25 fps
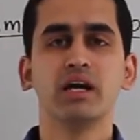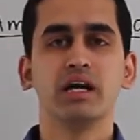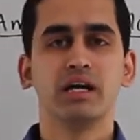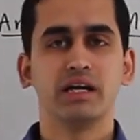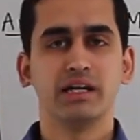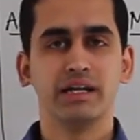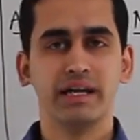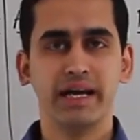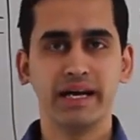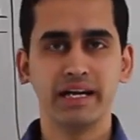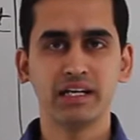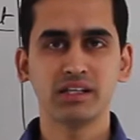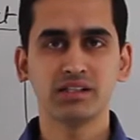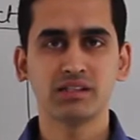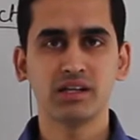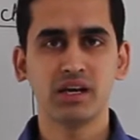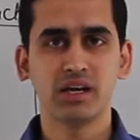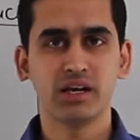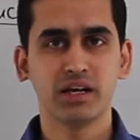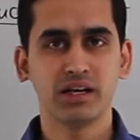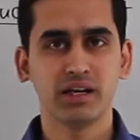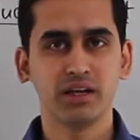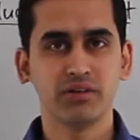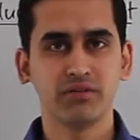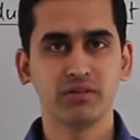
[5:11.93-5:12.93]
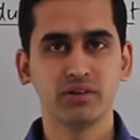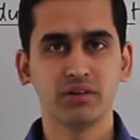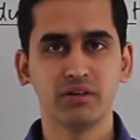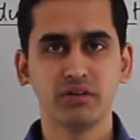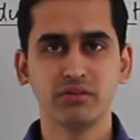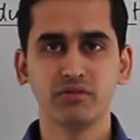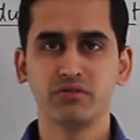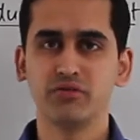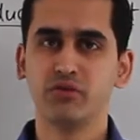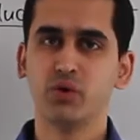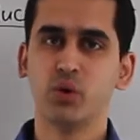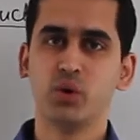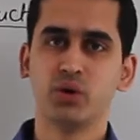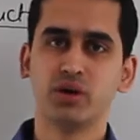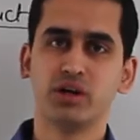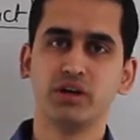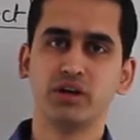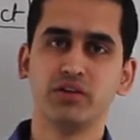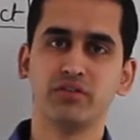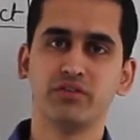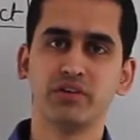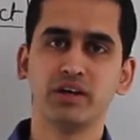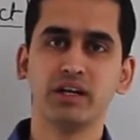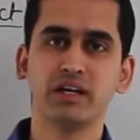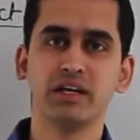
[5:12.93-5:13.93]
Dates are given, 4
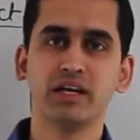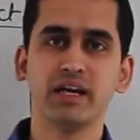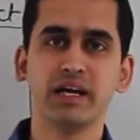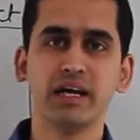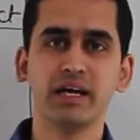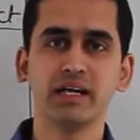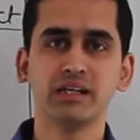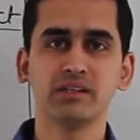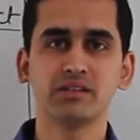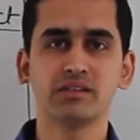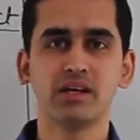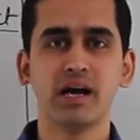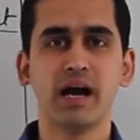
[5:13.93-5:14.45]
different dates,